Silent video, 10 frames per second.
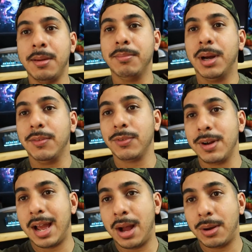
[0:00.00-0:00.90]
But for
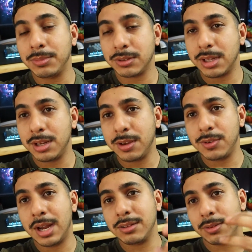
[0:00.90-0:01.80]
now, I'm just going to give you
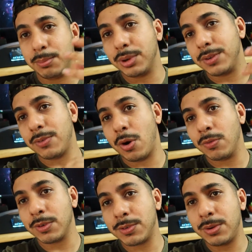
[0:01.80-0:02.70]
guys a brief
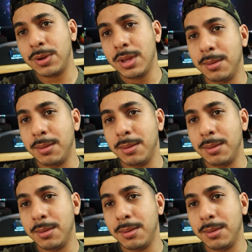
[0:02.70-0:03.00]
overview.